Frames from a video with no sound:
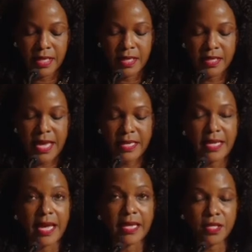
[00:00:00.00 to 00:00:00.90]
That
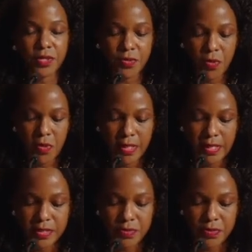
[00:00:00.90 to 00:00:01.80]
night in New
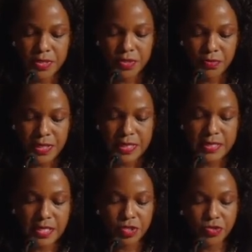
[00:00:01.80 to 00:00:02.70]
Orleans was three
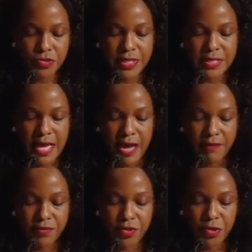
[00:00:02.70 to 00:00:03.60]
centuries
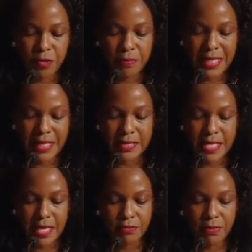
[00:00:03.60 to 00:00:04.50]
after Europeans
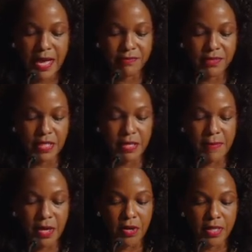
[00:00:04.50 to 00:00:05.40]
had arrived in the
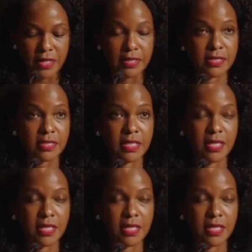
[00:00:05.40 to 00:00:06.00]
Americas,